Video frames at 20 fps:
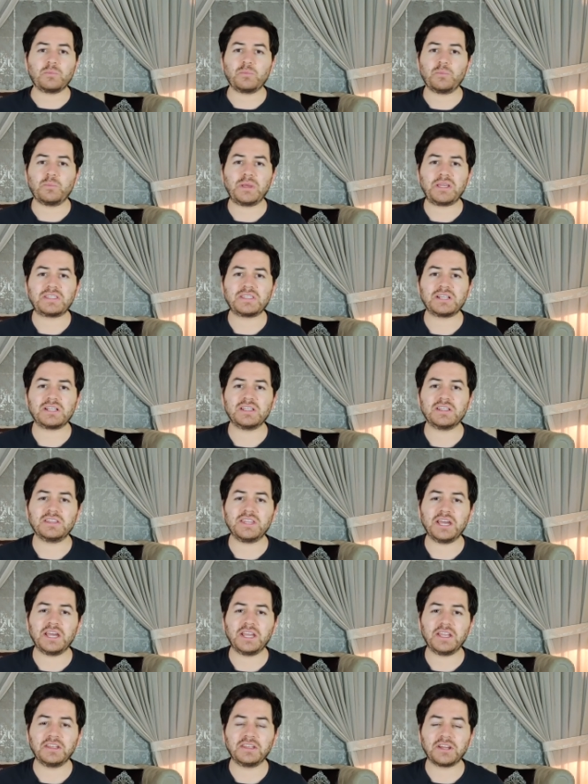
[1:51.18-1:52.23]
basically
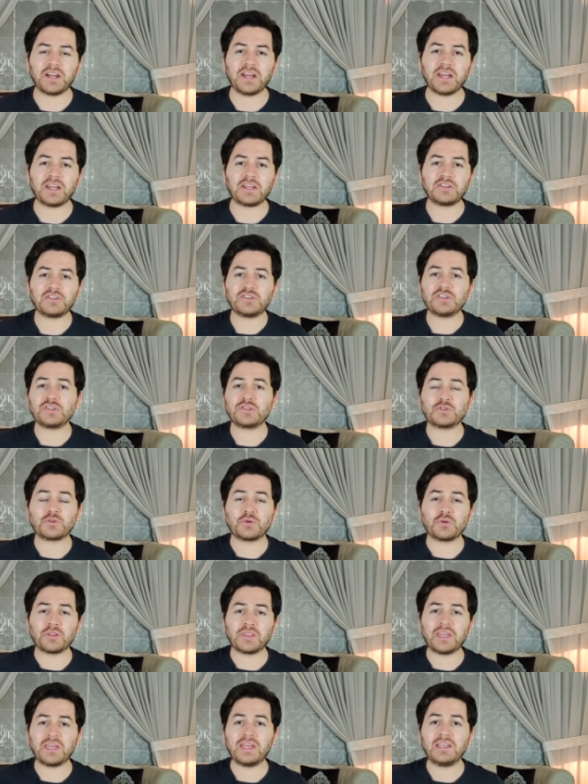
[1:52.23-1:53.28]
the entire gist
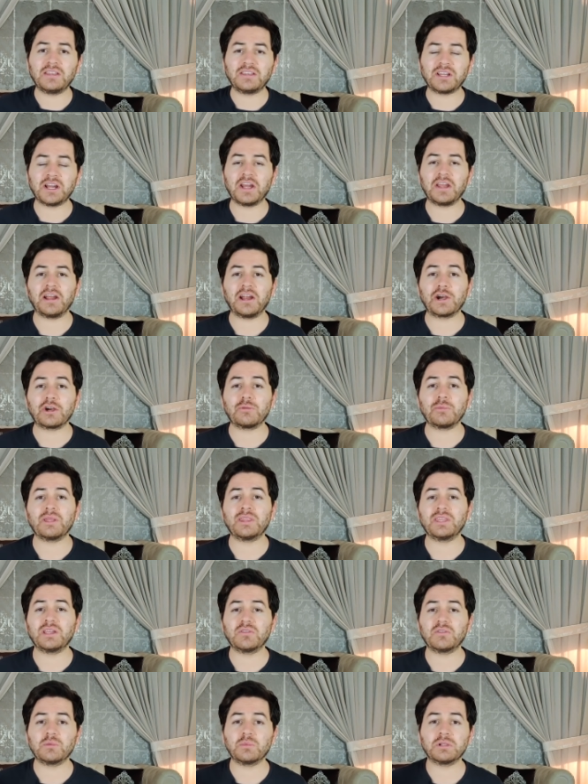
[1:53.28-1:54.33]
or the entire
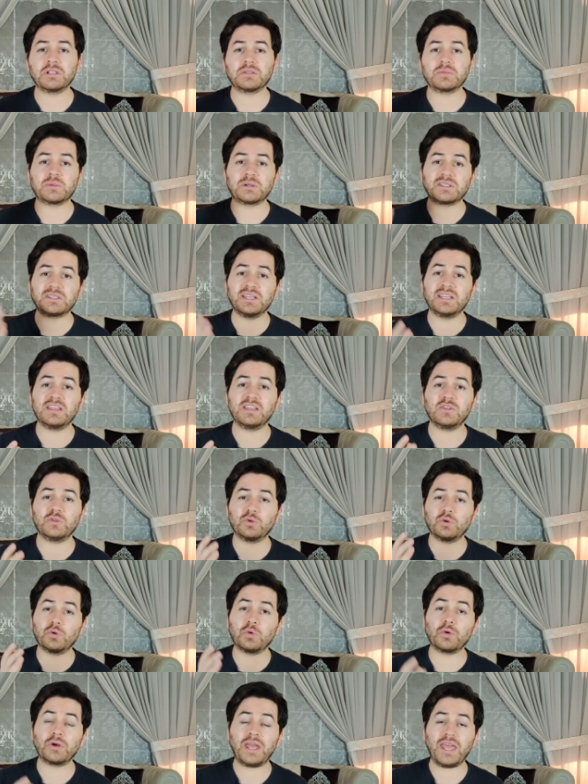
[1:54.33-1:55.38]
argument that Ripple is presenting
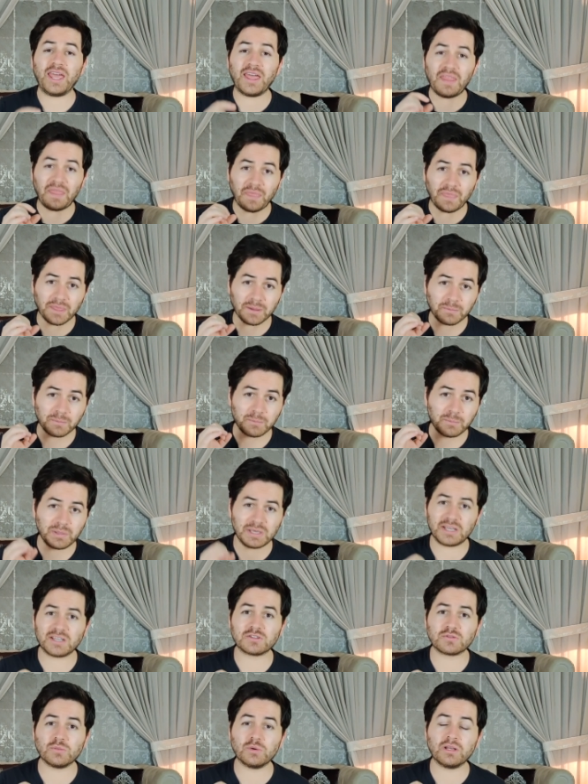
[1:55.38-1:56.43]
to the court, and the
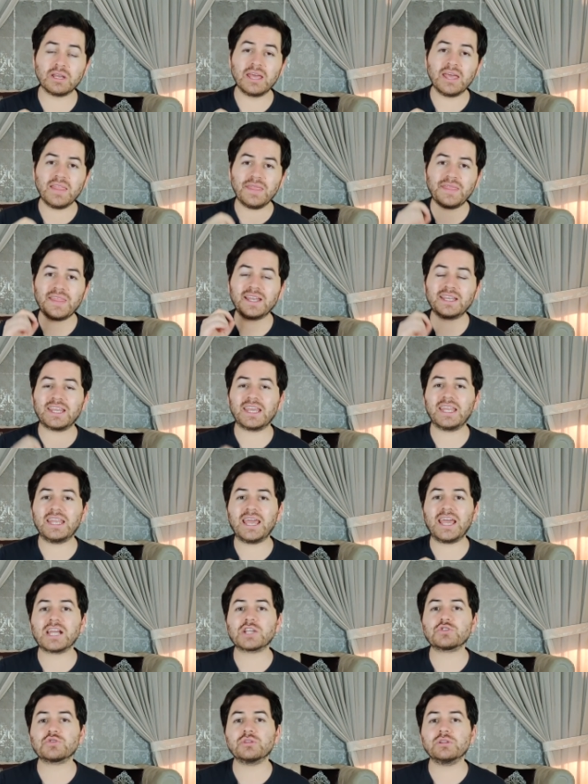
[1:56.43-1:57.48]
biggest one that can
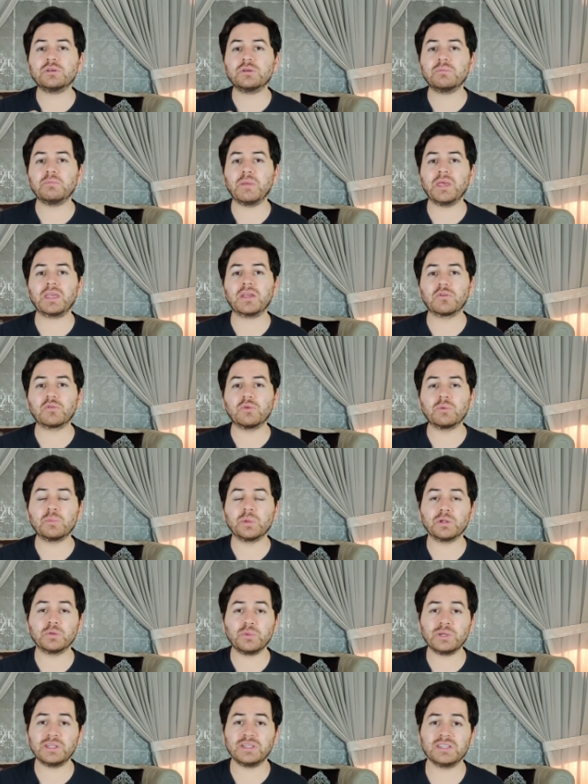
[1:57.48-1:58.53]
actually make a
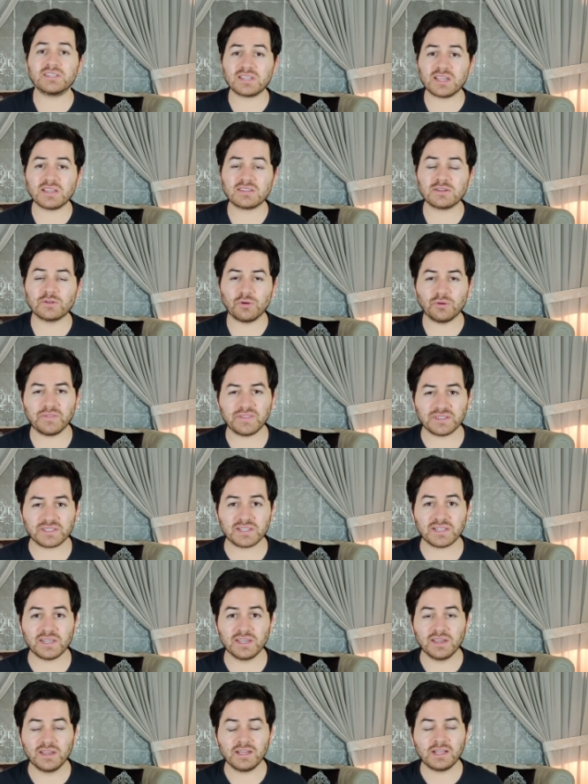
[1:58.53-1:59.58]
Ripple win this case, and
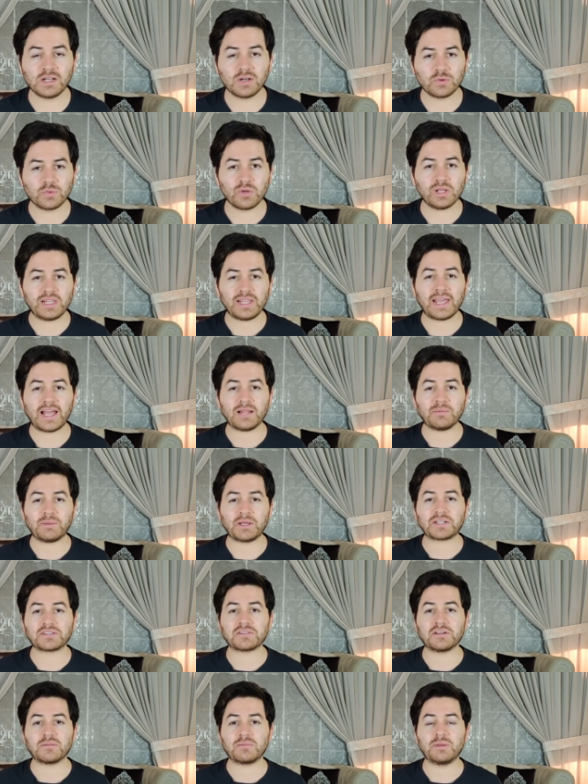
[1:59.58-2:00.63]
obviously really help
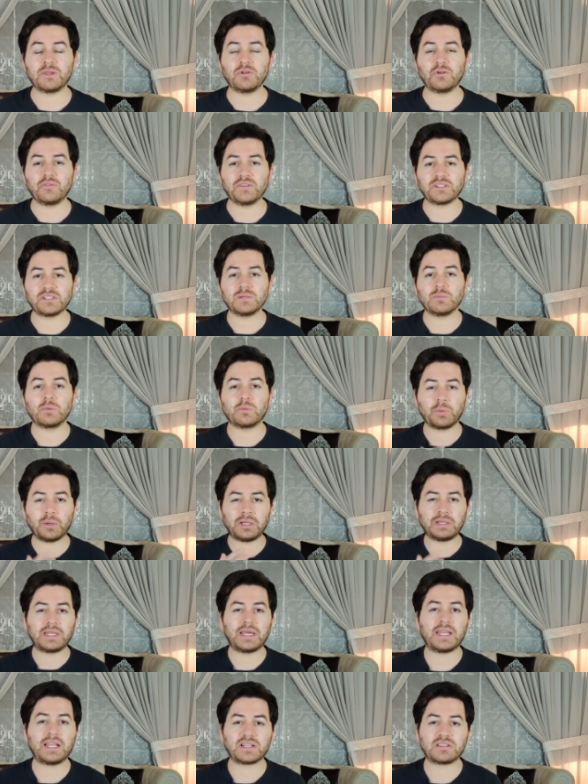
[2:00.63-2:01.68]
XRP and obviously
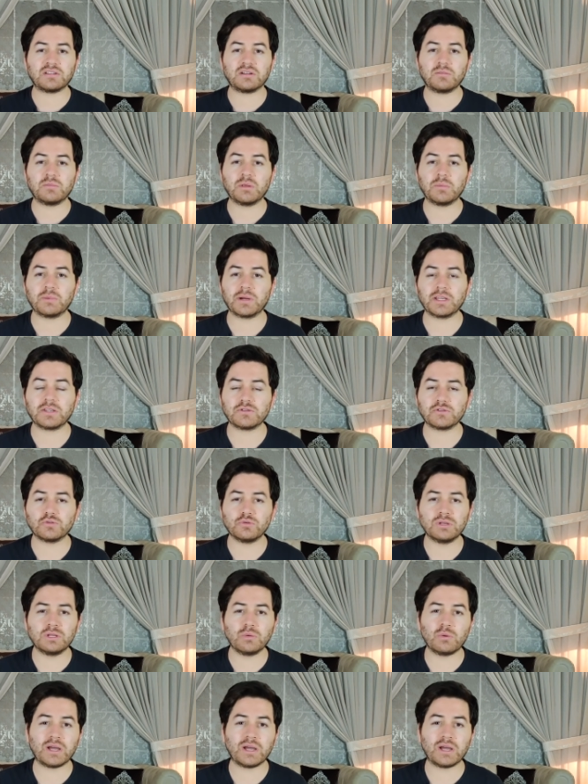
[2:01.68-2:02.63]
propel that XRP price to new